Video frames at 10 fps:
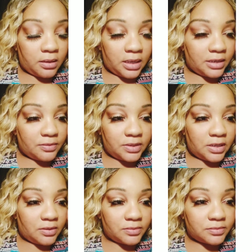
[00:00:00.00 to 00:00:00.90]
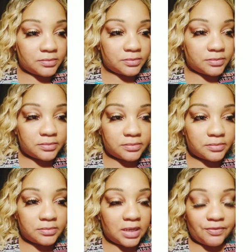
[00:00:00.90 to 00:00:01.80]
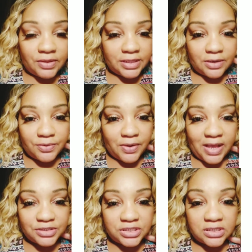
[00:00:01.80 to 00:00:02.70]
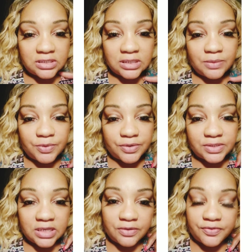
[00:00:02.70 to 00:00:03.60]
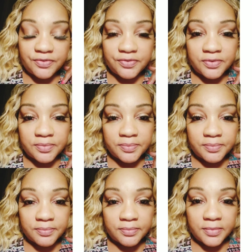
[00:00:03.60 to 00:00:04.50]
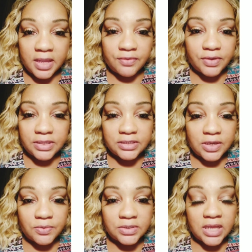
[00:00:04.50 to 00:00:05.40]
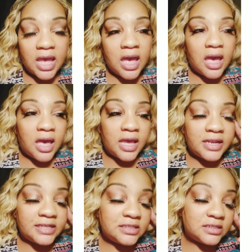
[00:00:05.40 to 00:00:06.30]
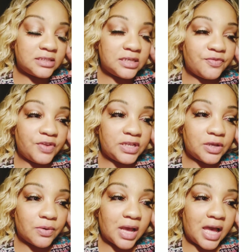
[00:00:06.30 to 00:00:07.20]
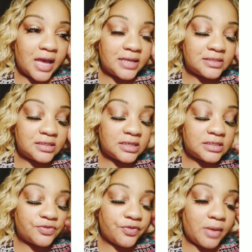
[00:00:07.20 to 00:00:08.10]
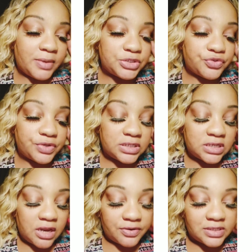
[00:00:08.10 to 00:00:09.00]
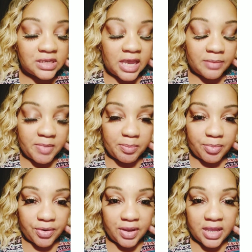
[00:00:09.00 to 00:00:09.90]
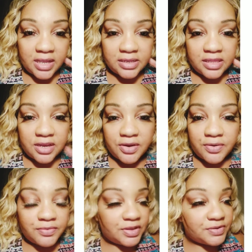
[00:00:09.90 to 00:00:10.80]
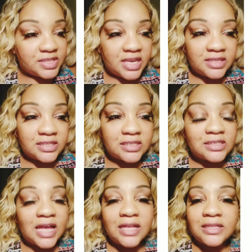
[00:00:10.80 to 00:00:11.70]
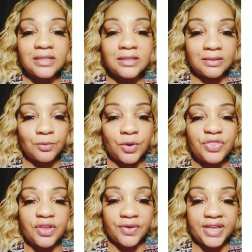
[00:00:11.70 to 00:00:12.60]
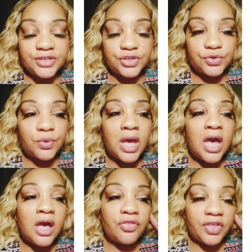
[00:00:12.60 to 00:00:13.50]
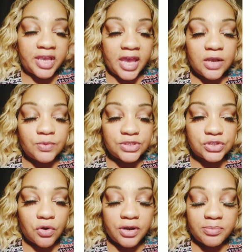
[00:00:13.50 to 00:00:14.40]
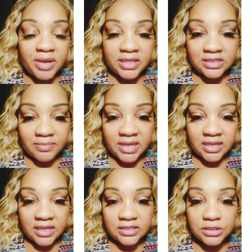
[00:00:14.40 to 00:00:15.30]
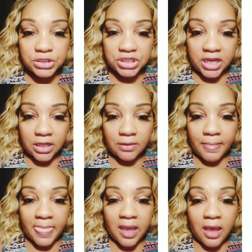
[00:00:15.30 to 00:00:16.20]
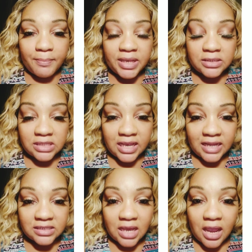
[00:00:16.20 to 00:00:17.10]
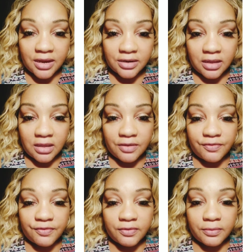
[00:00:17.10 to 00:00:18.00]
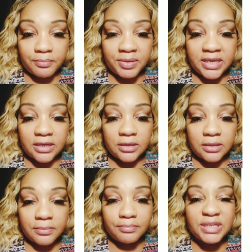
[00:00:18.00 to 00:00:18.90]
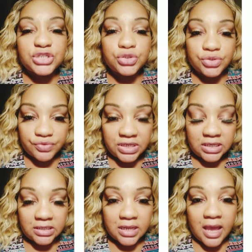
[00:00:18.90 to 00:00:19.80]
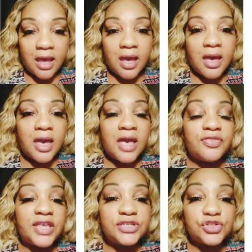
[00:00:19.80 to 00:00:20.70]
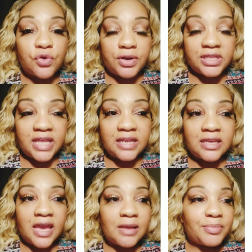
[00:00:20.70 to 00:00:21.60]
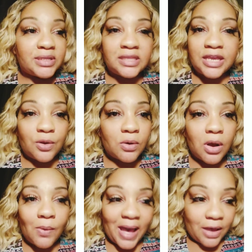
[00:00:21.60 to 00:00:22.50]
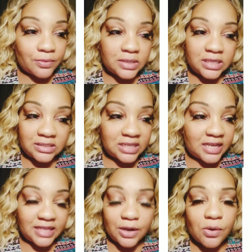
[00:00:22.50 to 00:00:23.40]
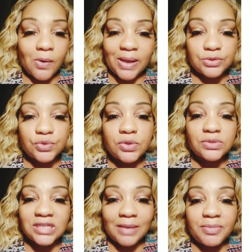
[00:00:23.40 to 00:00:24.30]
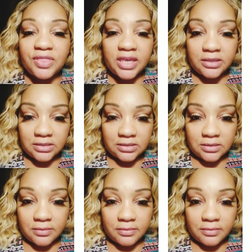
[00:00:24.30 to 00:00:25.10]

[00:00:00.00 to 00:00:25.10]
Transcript: I don't know. I really don't know how she could sleep with herself. I really don't. And I did see a video, guys. It's from a Trinitarios gang member, and they're they're saying this is not what they're into. The gang was started by the Dominicans in jail because they got tired of being mistreated and they started that gang, but they don't go out. He's saying they don't go out and do those type of things.